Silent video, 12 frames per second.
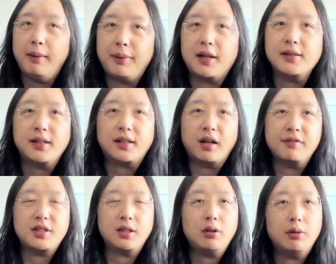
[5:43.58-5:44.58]
And because the
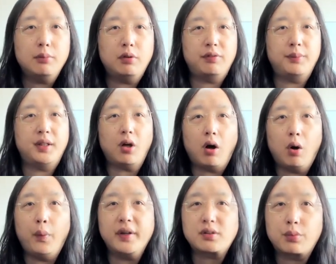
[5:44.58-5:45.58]
GovZero movement
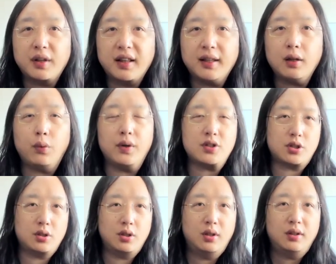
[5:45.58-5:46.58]
always
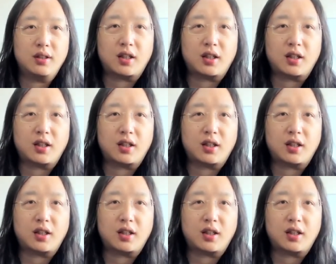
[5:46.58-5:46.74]
relinquish